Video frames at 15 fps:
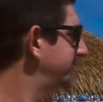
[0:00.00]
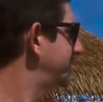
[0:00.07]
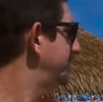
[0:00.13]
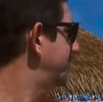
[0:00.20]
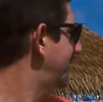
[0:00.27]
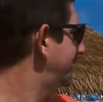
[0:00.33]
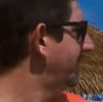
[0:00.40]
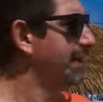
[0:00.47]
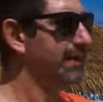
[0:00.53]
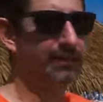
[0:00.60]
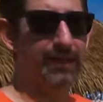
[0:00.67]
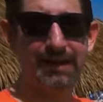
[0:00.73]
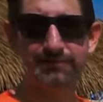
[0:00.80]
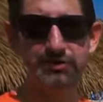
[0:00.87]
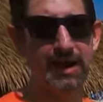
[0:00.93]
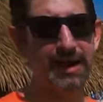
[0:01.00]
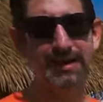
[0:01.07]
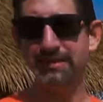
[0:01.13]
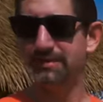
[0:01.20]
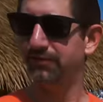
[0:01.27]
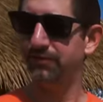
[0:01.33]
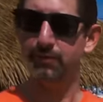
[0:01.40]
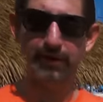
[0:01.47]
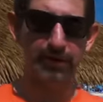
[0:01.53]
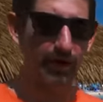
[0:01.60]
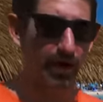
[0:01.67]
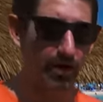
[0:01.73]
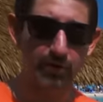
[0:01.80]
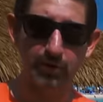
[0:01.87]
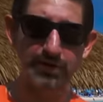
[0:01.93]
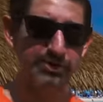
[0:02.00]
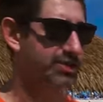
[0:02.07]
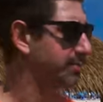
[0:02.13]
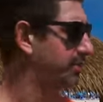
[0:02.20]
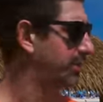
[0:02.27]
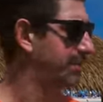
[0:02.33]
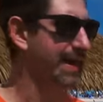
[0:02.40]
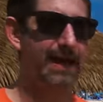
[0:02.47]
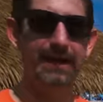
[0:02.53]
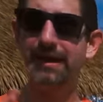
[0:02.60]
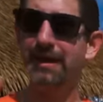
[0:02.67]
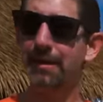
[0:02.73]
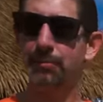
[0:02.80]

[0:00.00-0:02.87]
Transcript: They do have life jackets. If you are at all questionable in that,